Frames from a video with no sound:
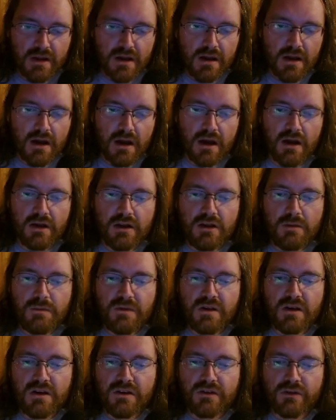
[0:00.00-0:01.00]

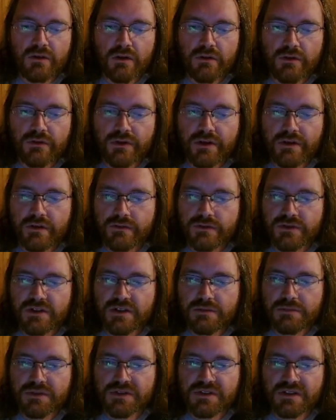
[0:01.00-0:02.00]
EPS growing at a rate over
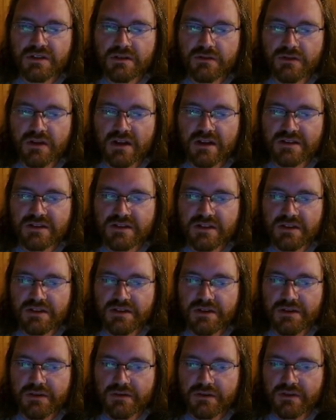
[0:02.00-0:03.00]
10% over the last 10
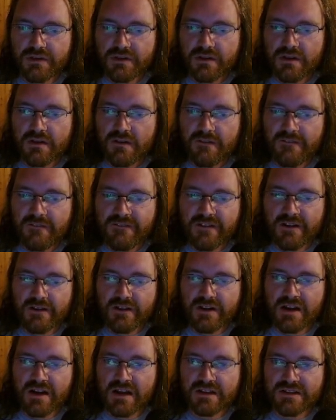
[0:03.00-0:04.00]
years.
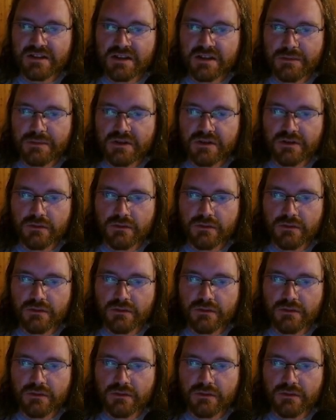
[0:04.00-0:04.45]
Very nice, up and to the